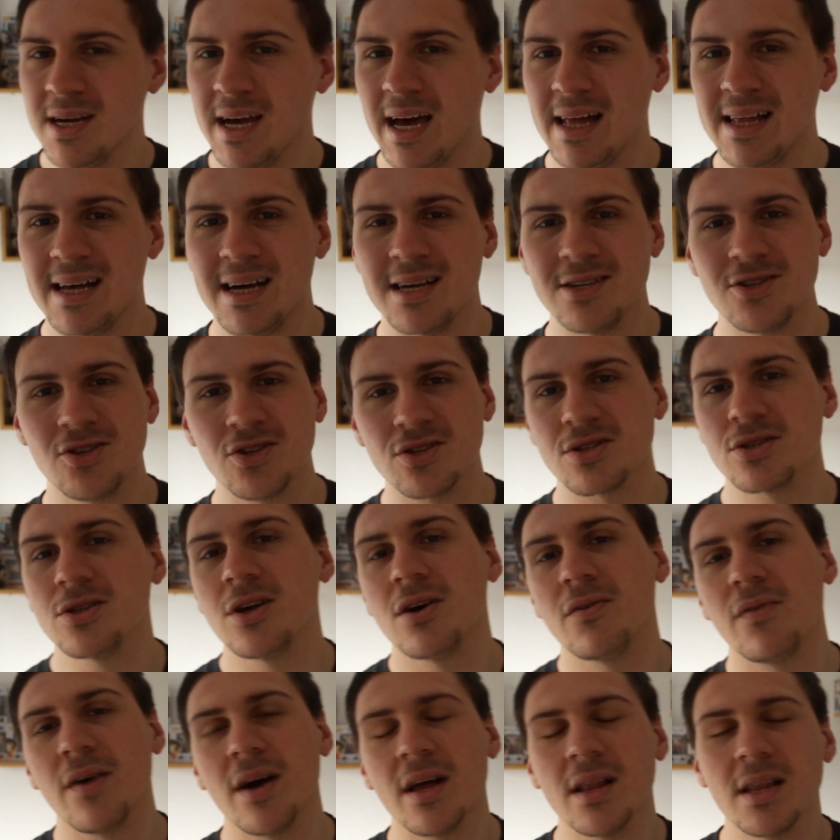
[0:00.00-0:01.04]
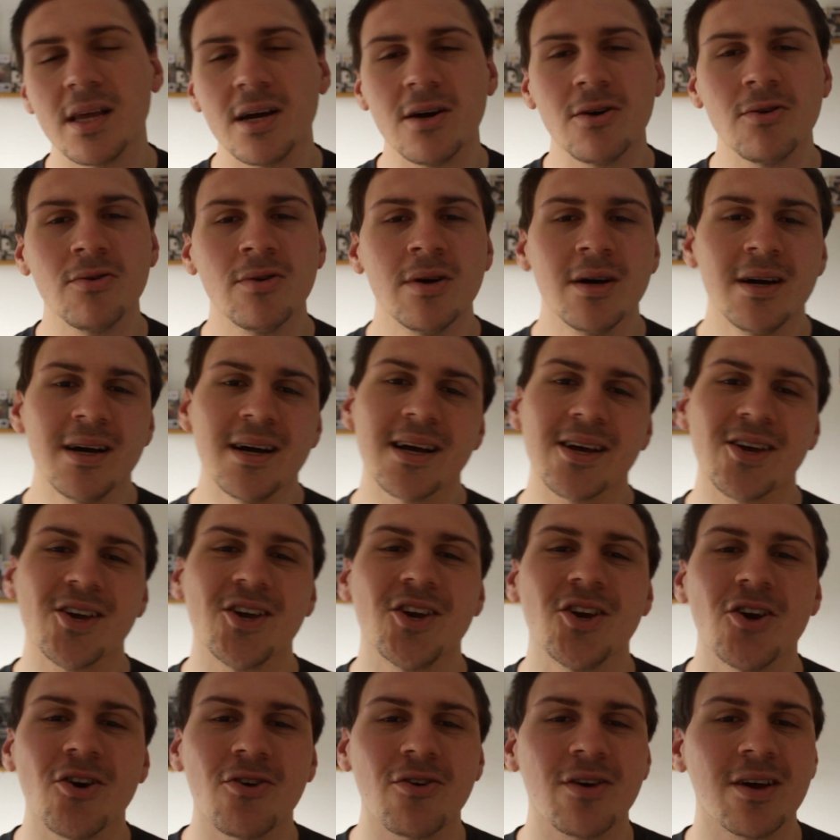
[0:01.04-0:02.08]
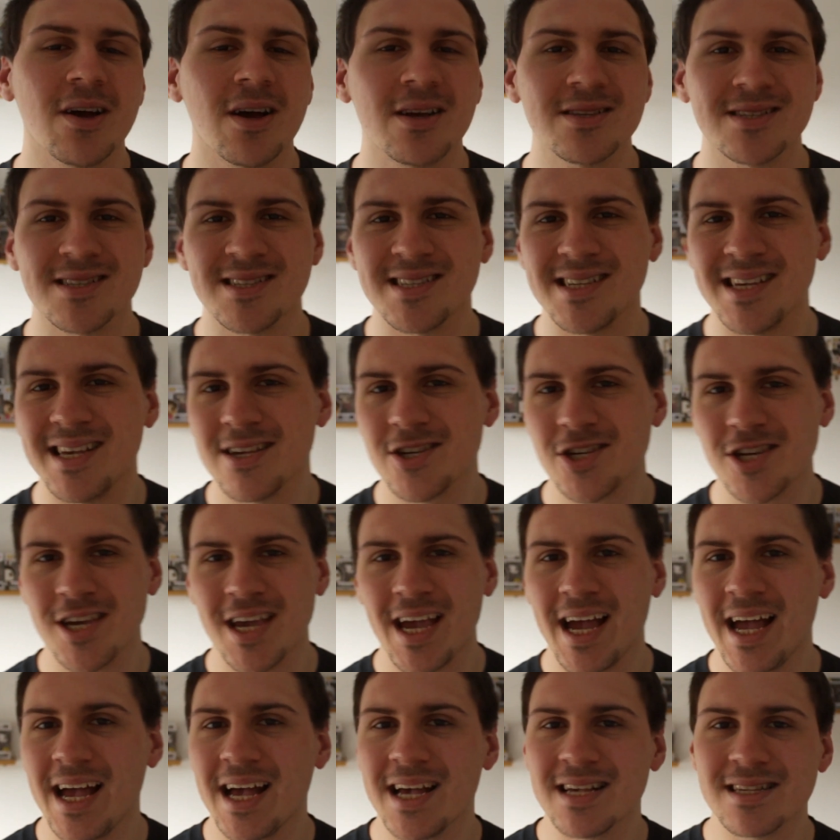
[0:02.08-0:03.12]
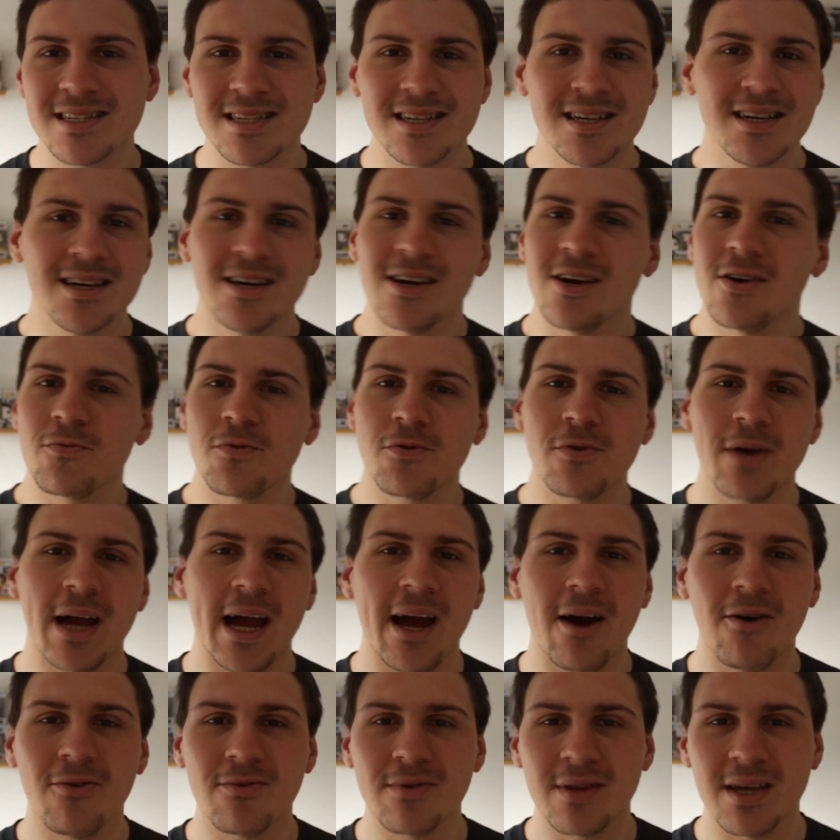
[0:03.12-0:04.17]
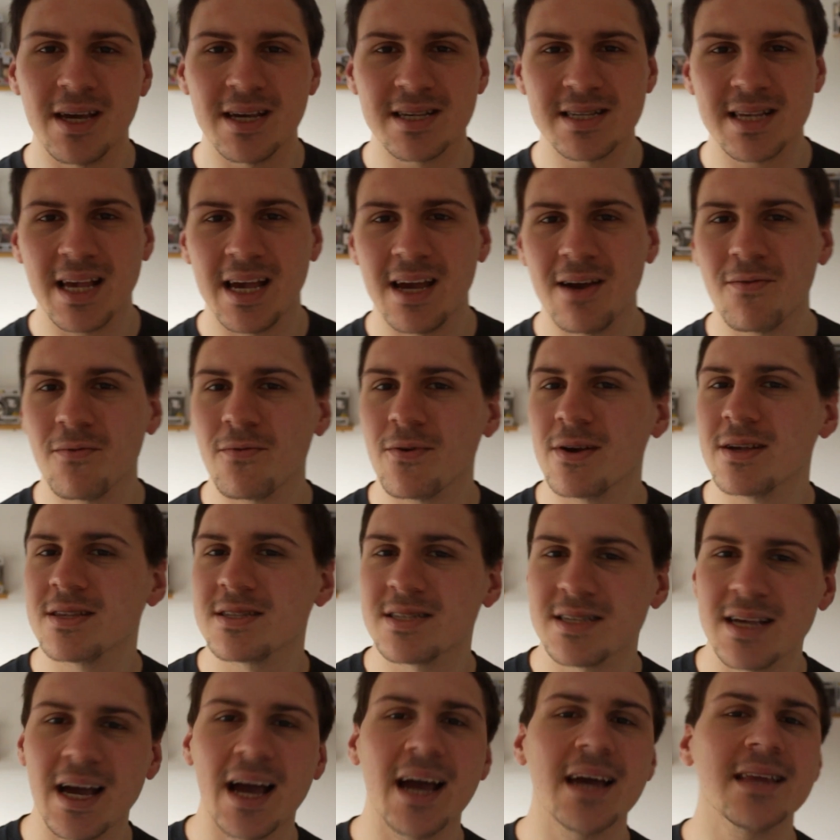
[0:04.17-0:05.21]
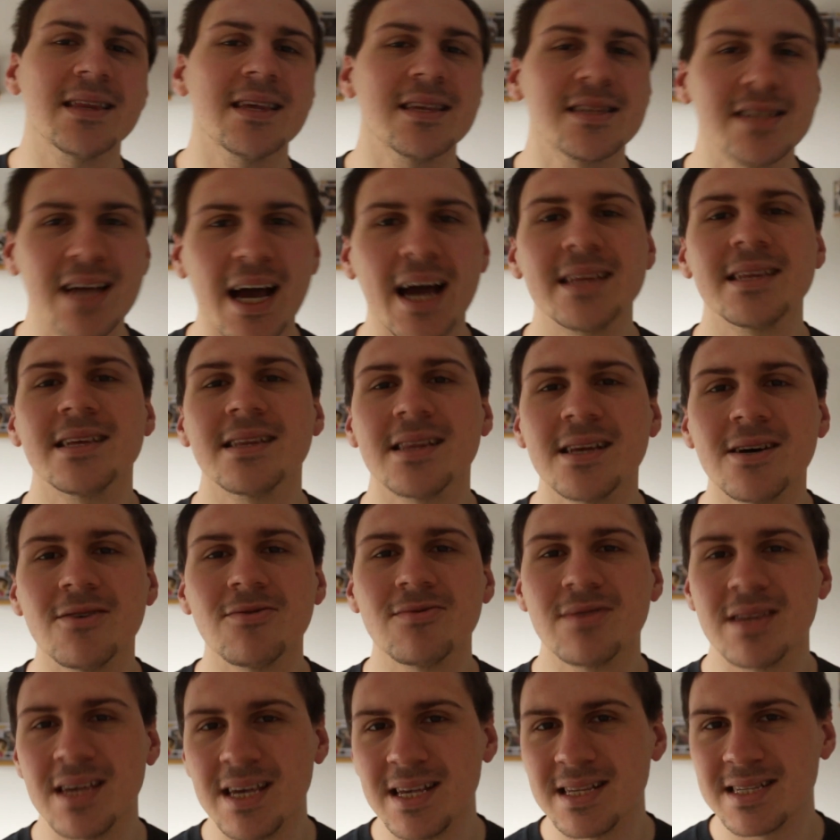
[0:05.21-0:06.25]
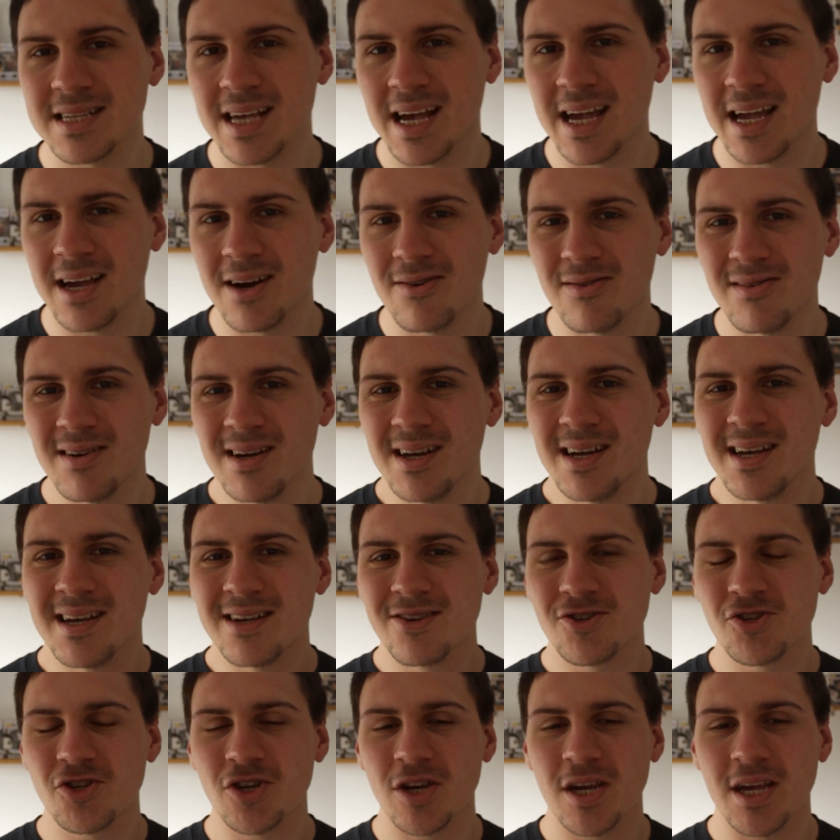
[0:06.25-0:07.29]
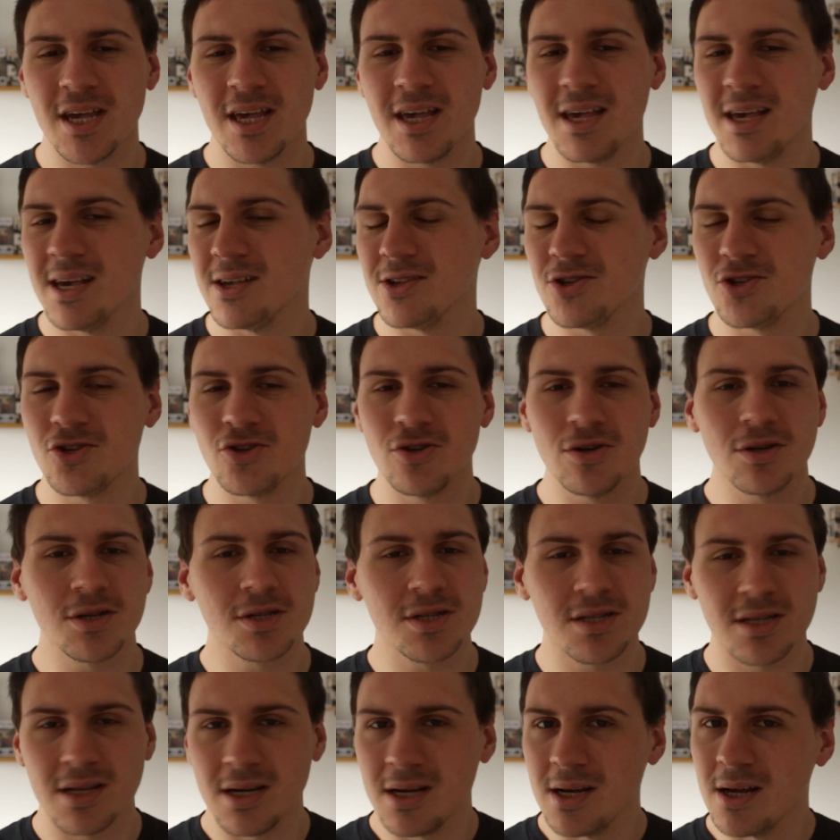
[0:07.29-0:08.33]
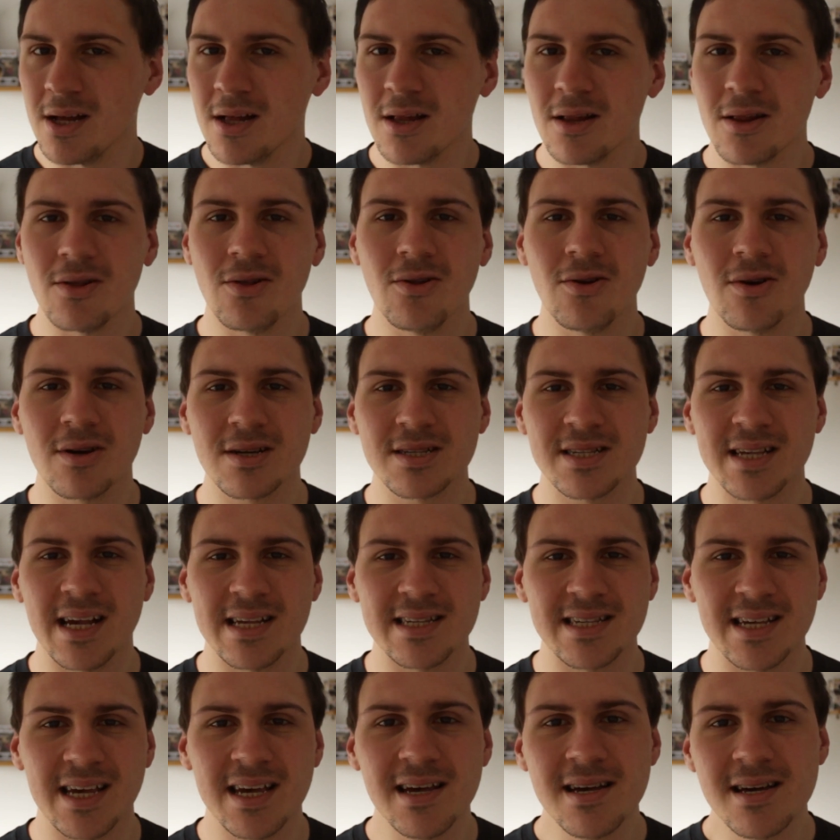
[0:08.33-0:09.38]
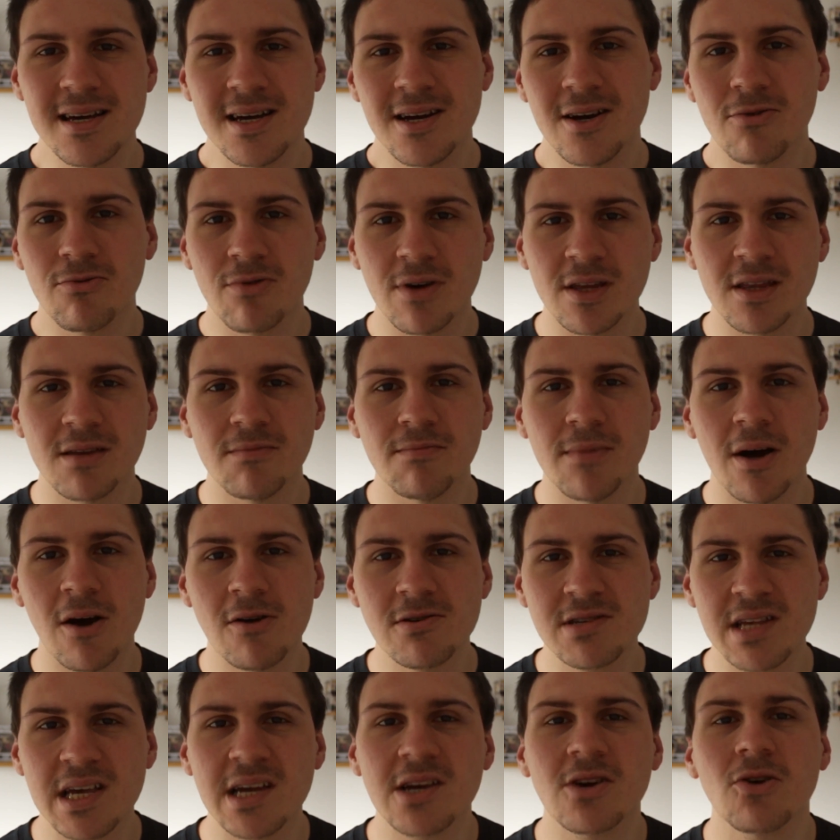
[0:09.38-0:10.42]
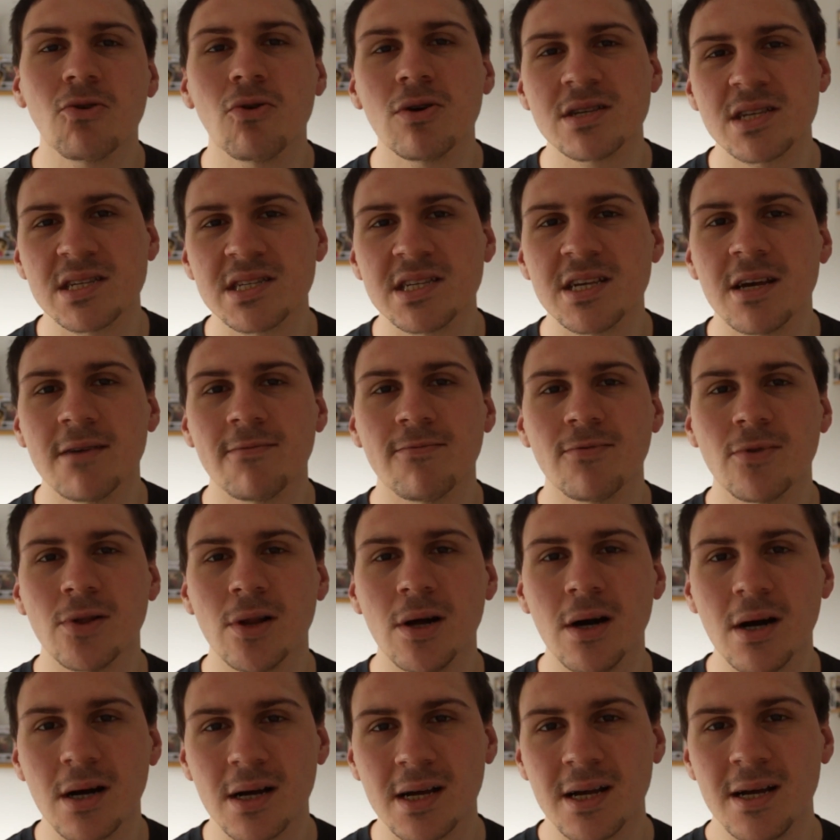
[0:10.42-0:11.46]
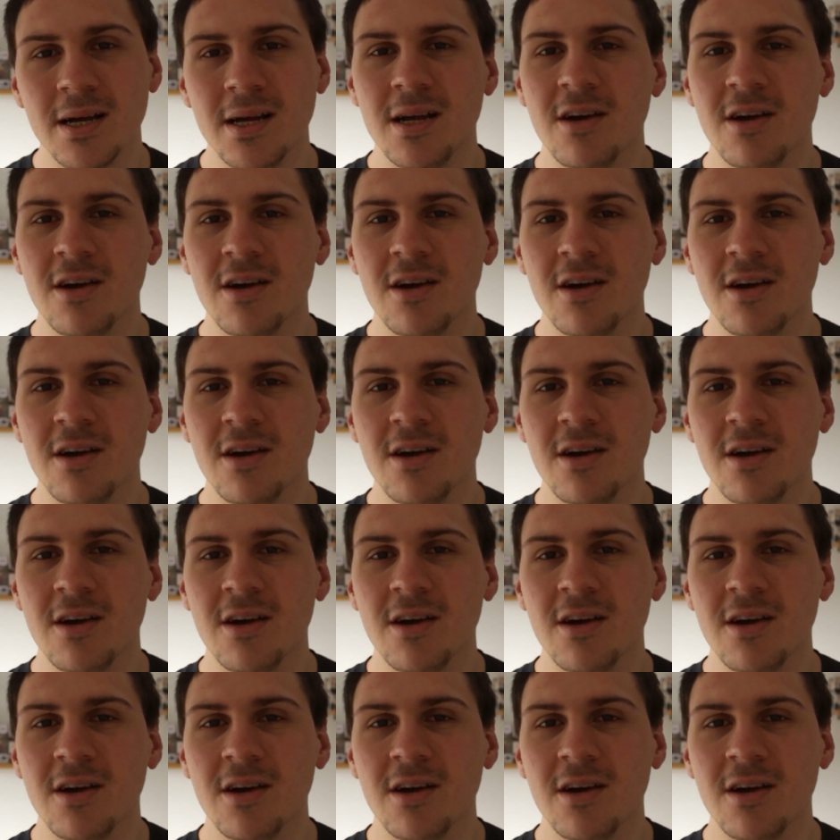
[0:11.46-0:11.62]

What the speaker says: And I just love her little curiosity she has throughout this. Every tiny, tiny little detail, she just looks at it with the most inquisitive look,